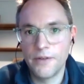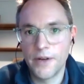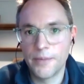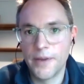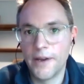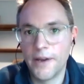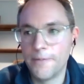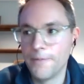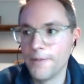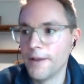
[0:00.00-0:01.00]
definitely
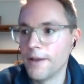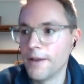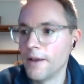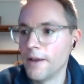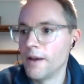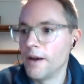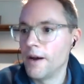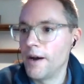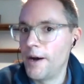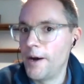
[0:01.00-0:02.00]
recommend that.
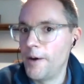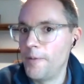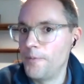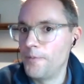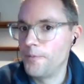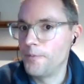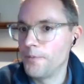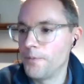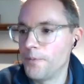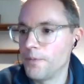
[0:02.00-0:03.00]
Um,